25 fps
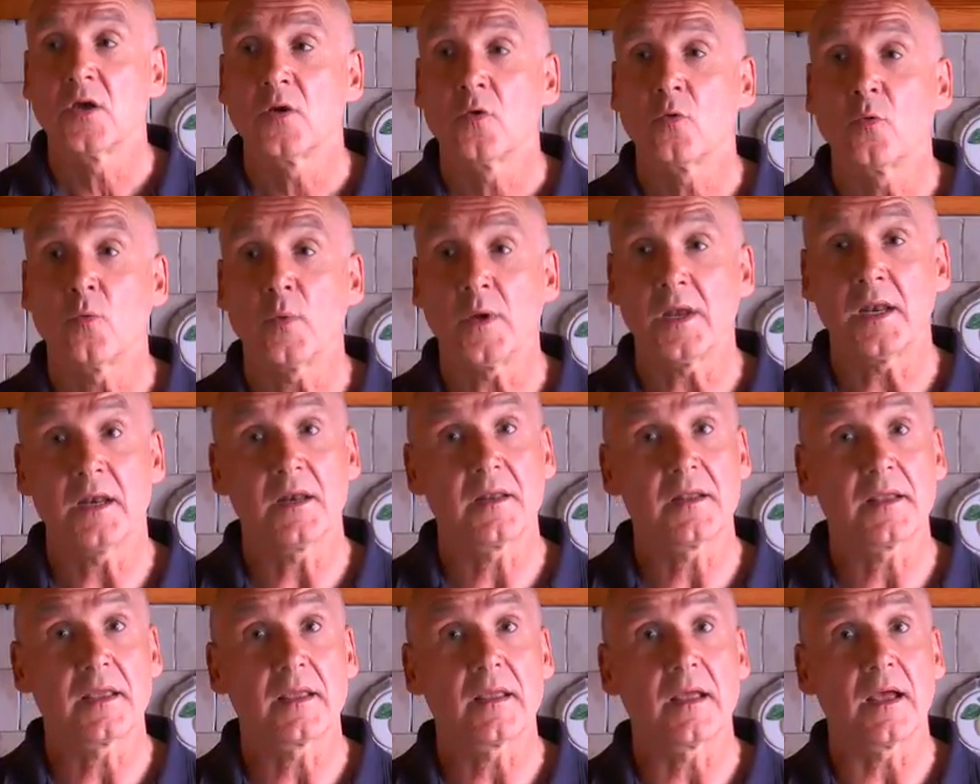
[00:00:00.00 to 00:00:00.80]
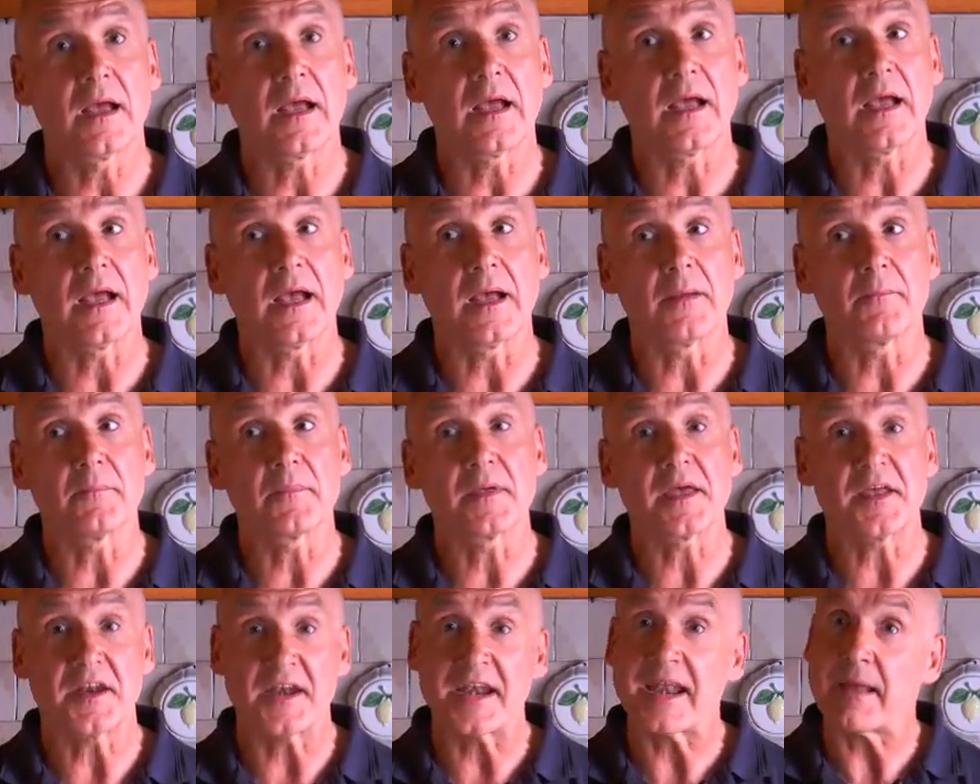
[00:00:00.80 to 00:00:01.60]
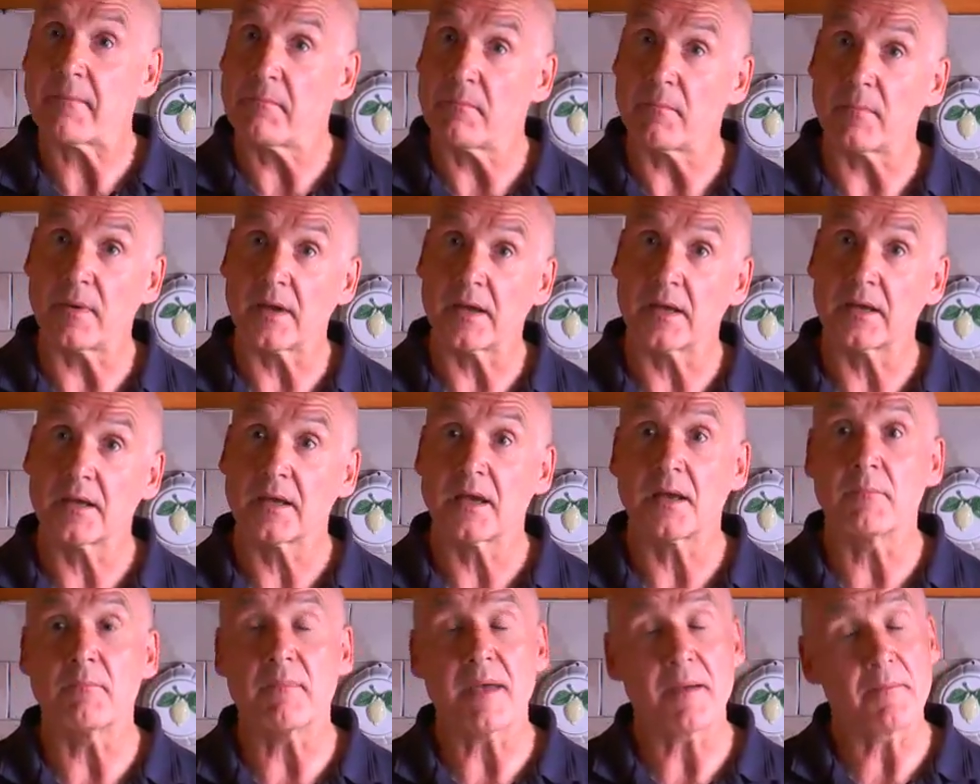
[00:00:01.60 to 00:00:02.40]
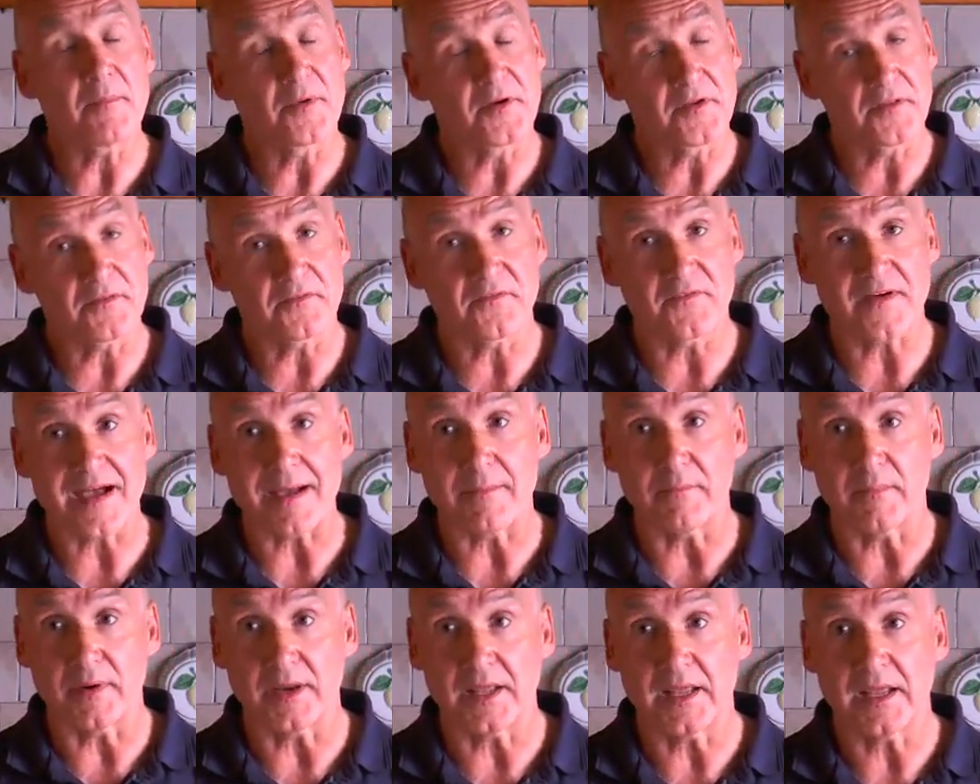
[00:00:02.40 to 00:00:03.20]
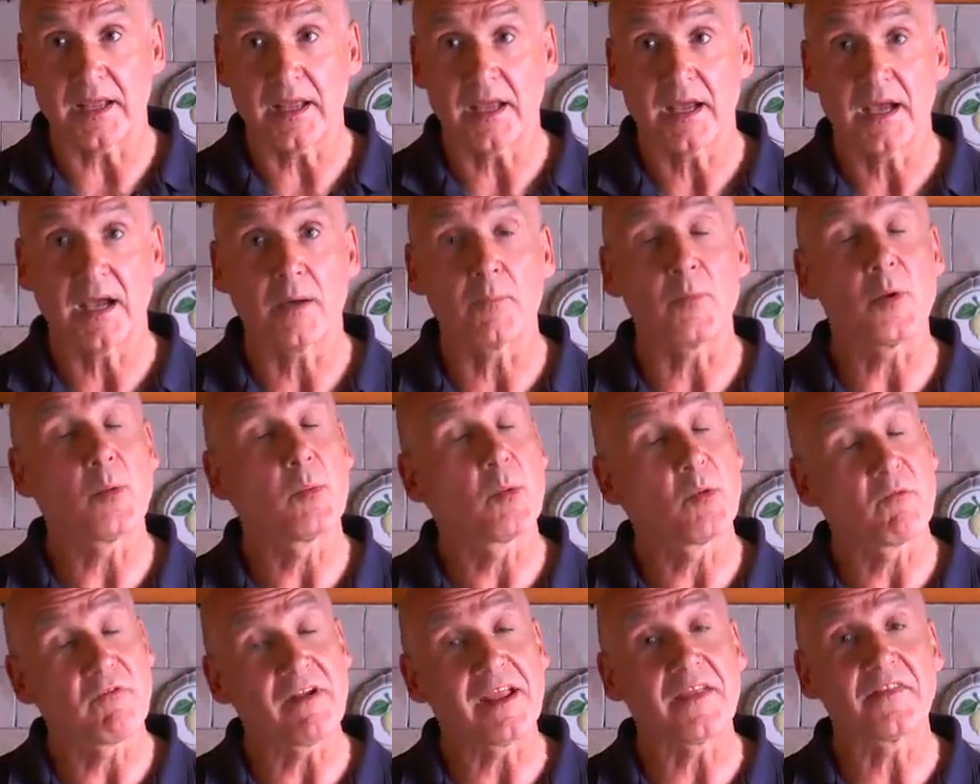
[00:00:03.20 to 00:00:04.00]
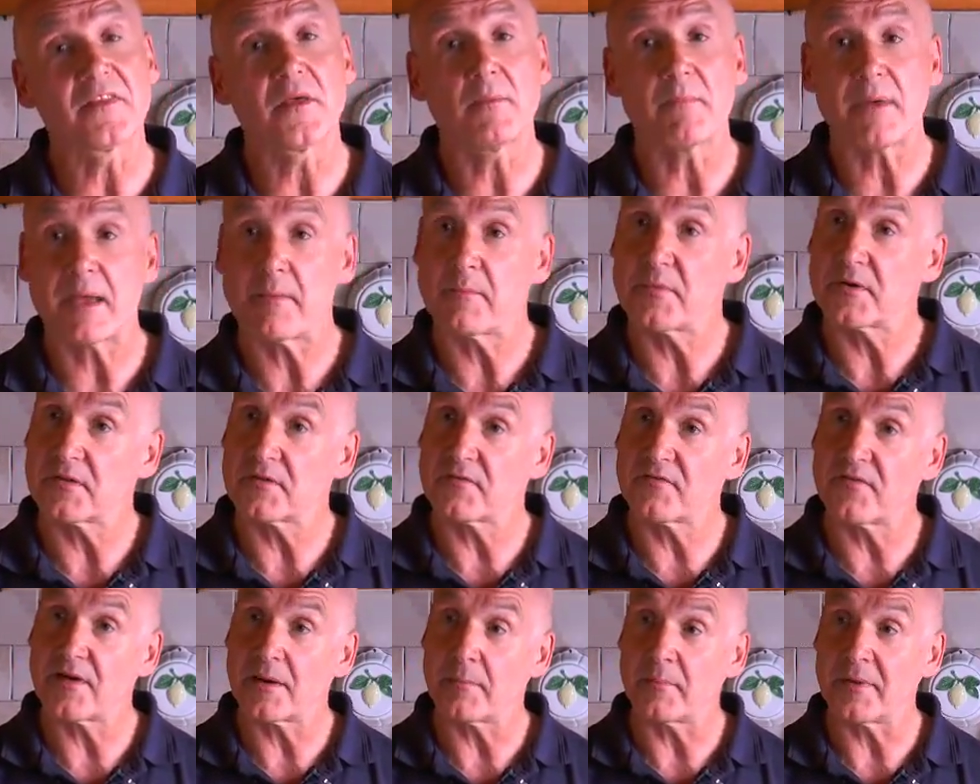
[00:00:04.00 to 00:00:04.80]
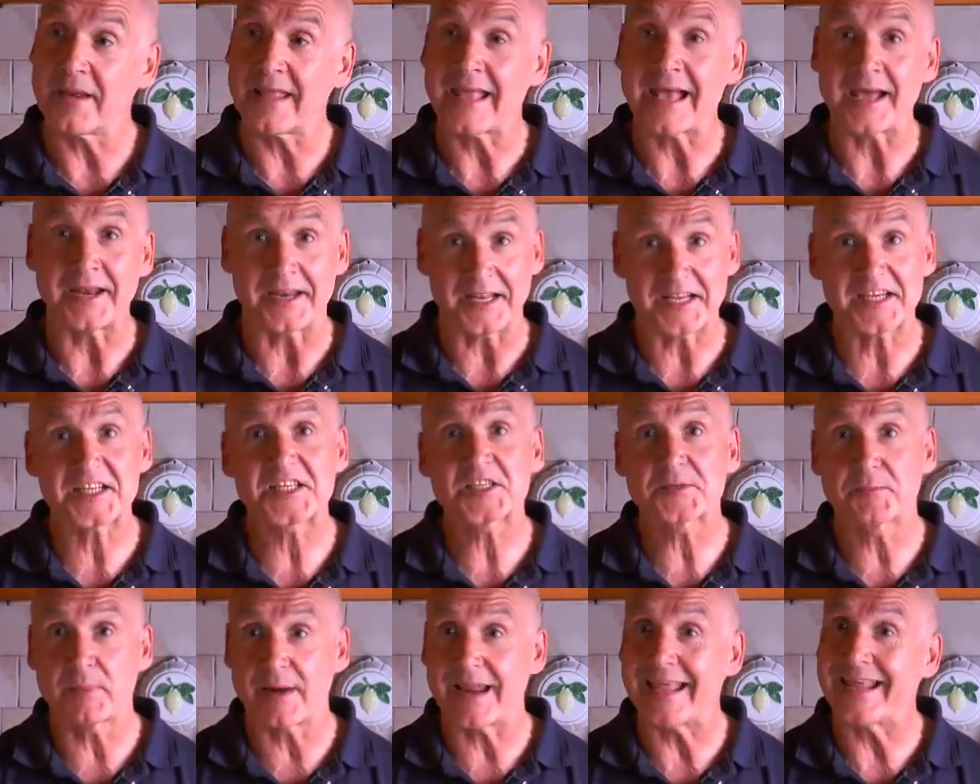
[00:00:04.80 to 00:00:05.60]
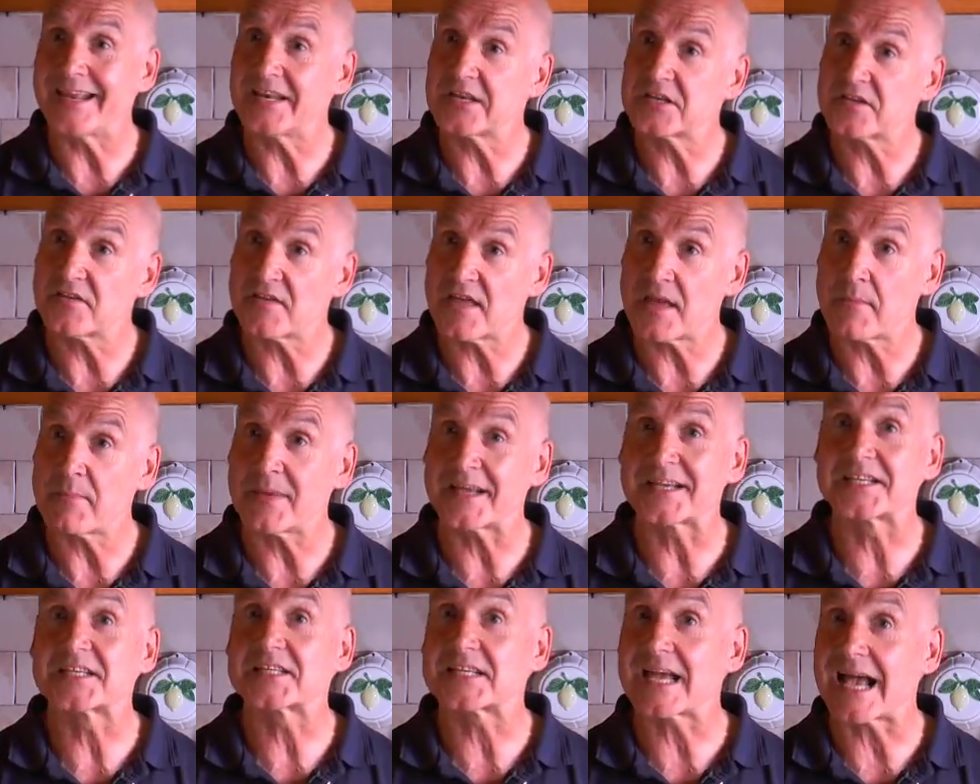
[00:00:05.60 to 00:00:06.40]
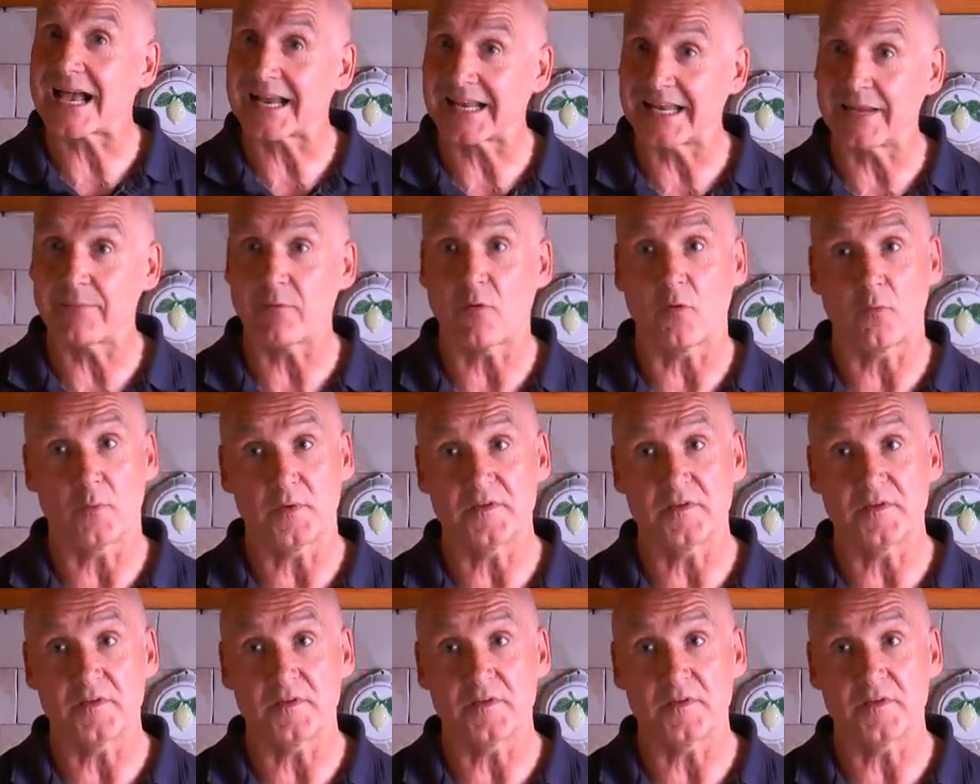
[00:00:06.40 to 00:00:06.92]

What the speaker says: we'll get a member of the family, and we will ring the member of the family and explain to them exactly what